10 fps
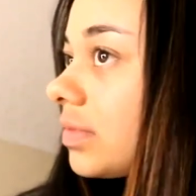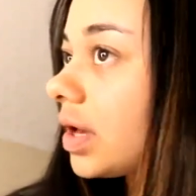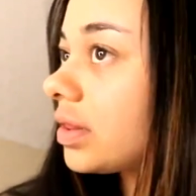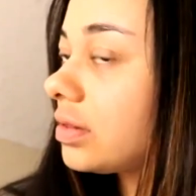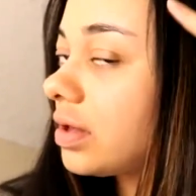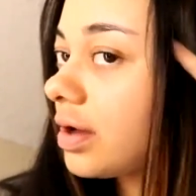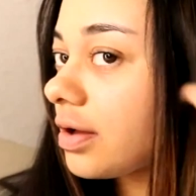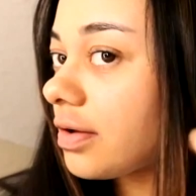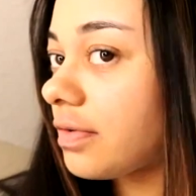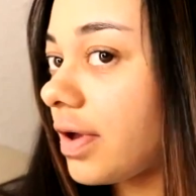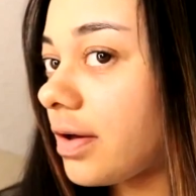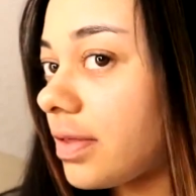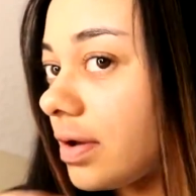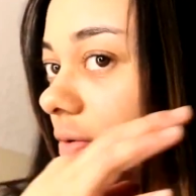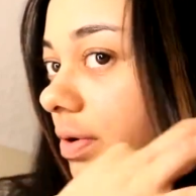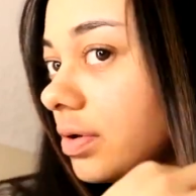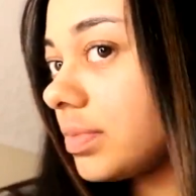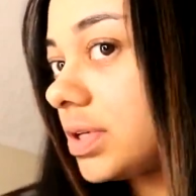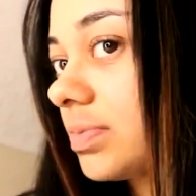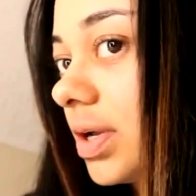I love how that oil
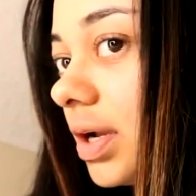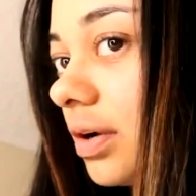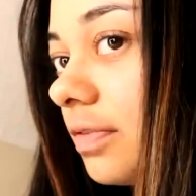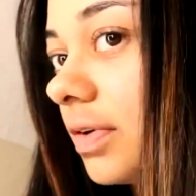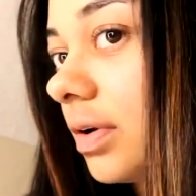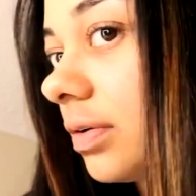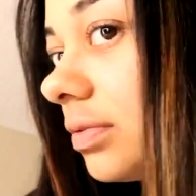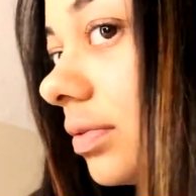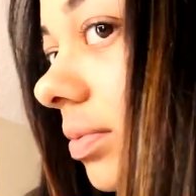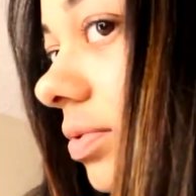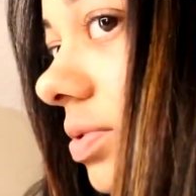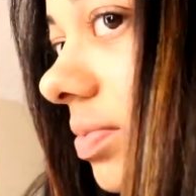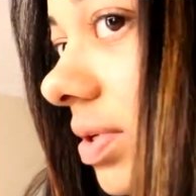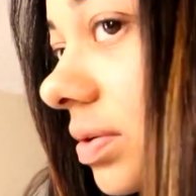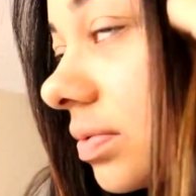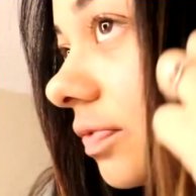makes my hair feel. It just makes it